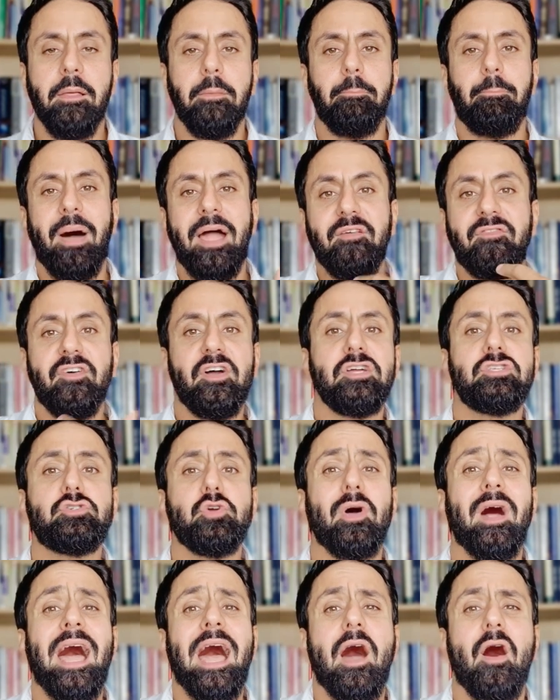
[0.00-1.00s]
By
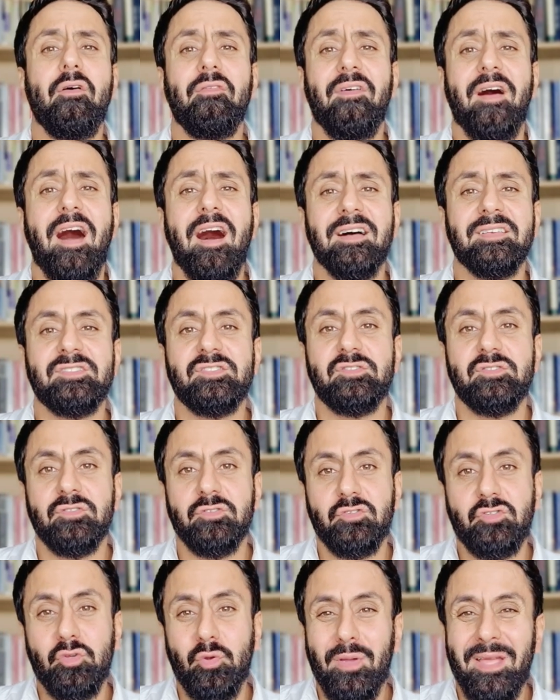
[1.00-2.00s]
virtue of us
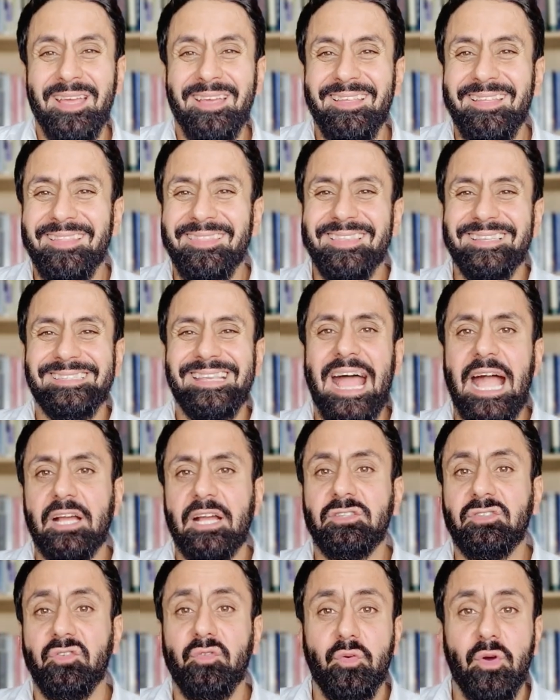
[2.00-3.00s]
doing this
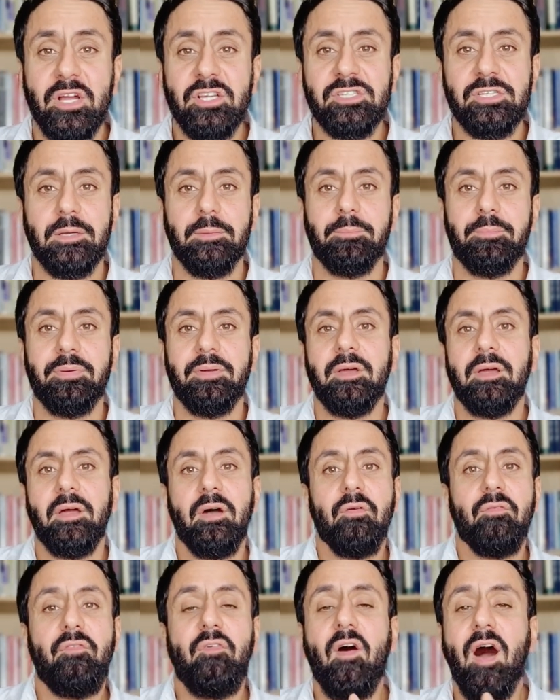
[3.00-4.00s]
act of worship
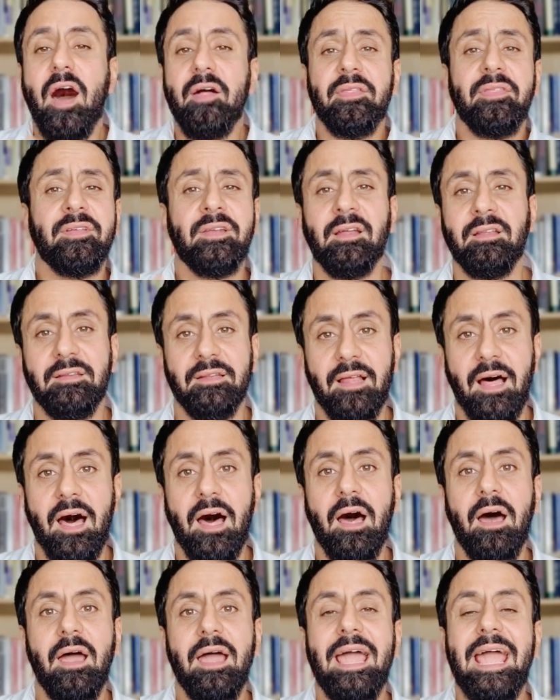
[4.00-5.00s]
for other than
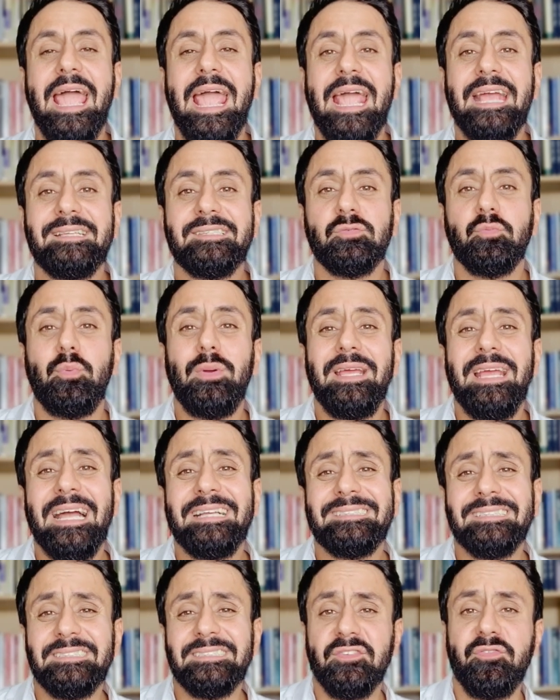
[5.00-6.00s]
Allah, it's we.
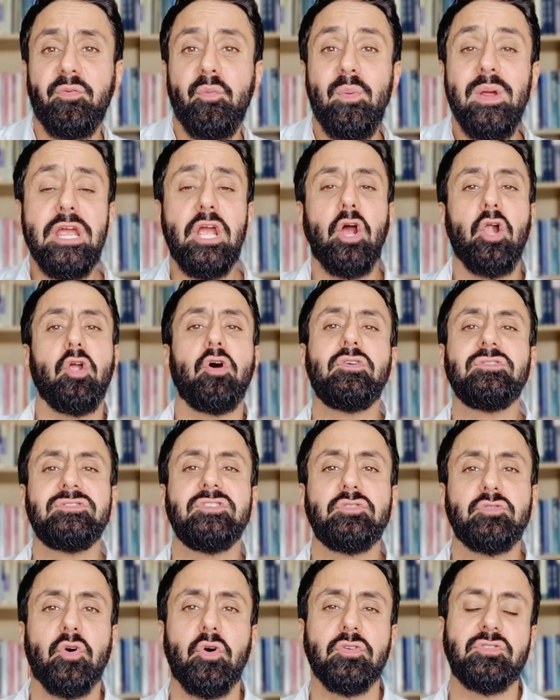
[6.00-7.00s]
It's as if we close
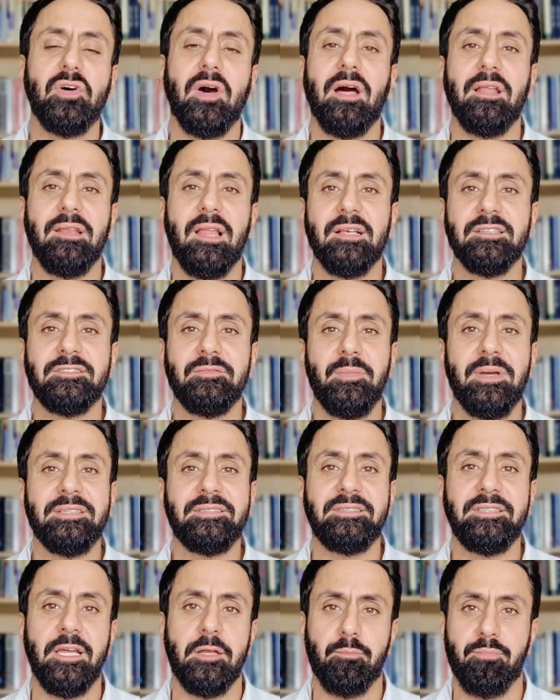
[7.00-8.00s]
the door to Allah's
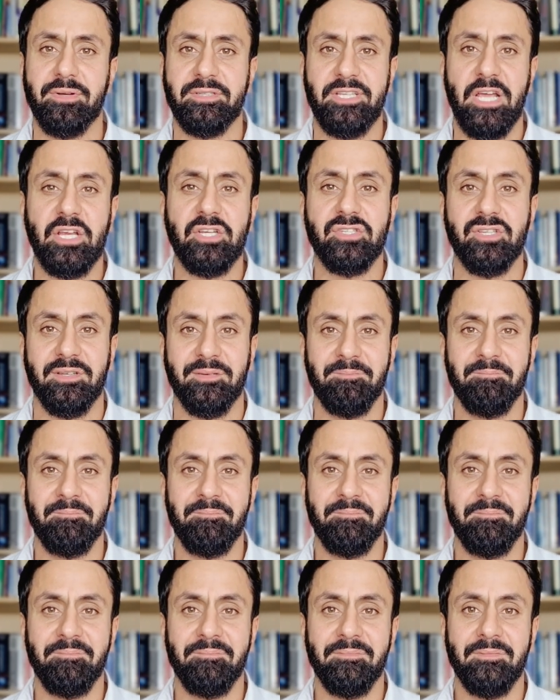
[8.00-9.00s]
mercy and protection.
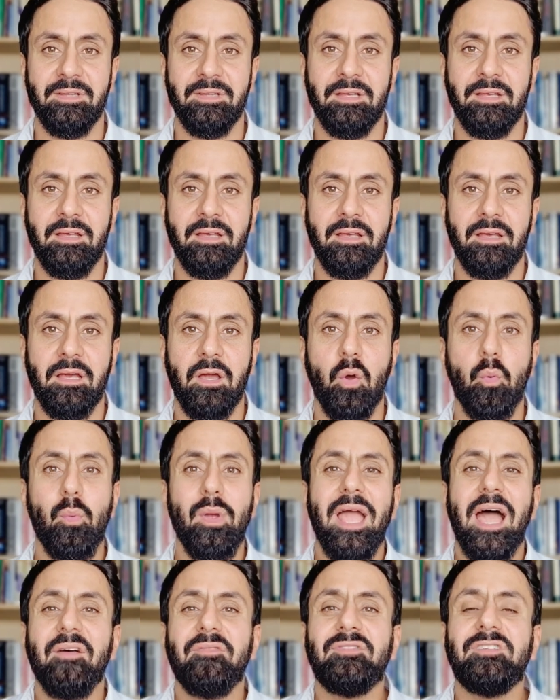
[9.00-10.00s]
We
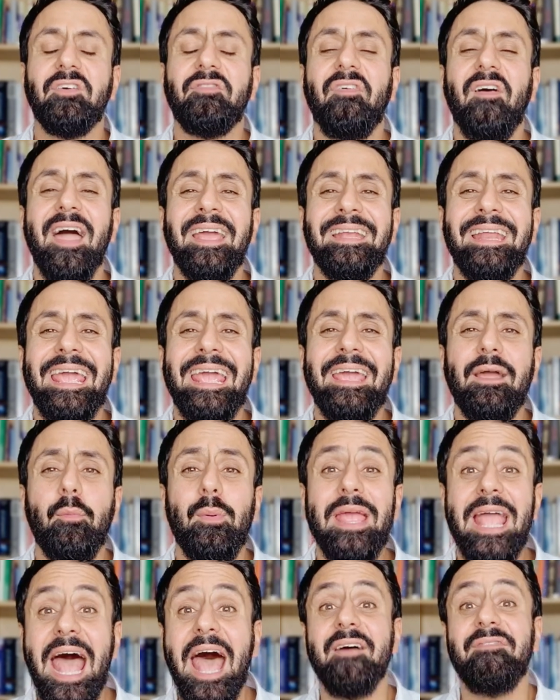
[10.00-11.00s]
have divine,
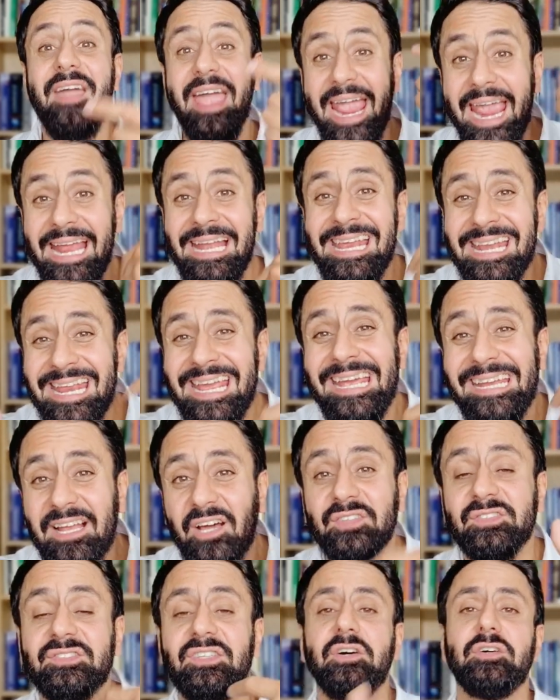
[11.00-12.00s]
we have alienated
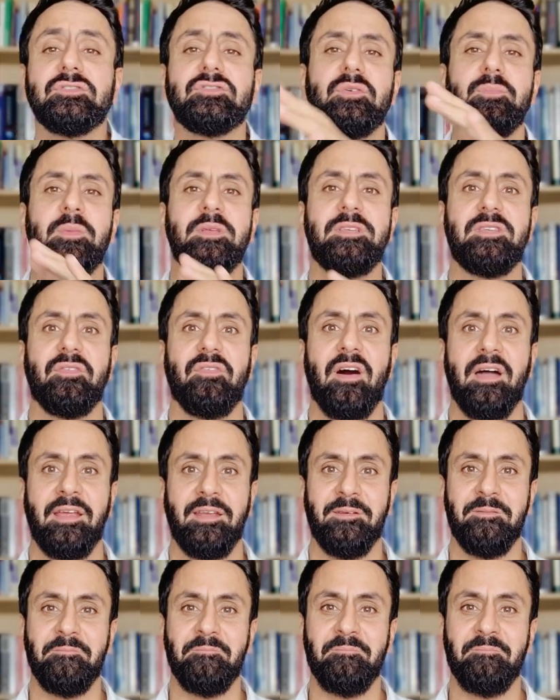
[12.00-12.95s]
ourselves from the divine,